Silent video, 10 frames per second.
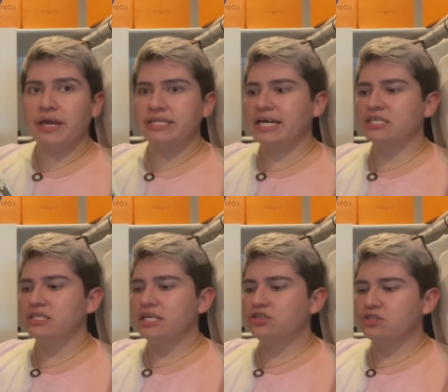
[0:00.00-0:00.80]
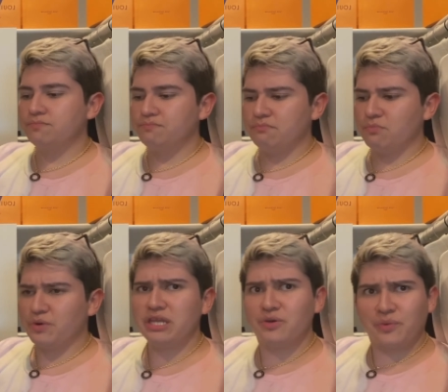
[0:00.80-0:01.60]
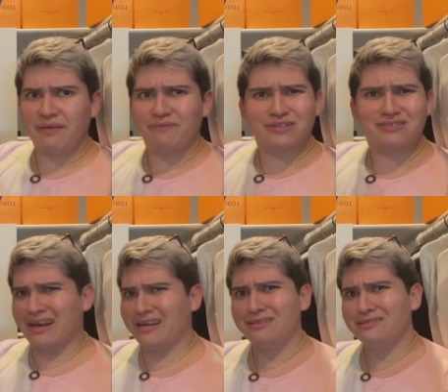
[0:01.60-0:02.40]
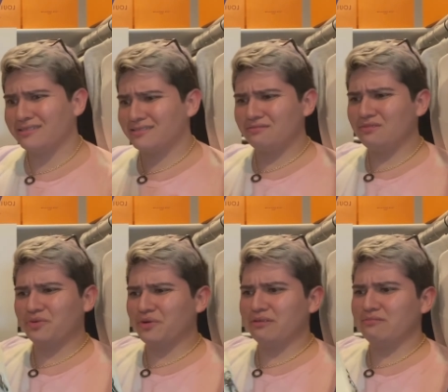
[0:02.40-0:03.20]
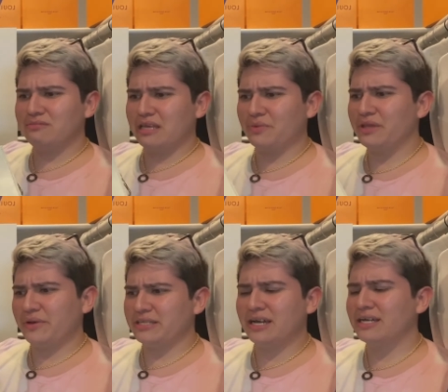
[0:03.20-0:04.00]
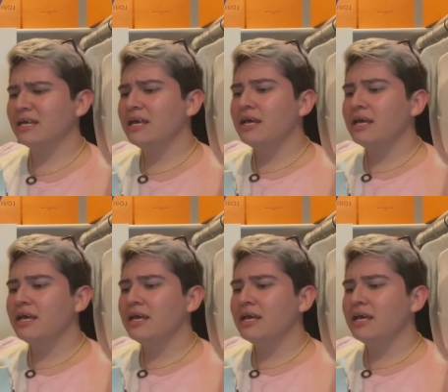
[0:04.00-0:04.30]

It's actually like really great for size. It's like really great size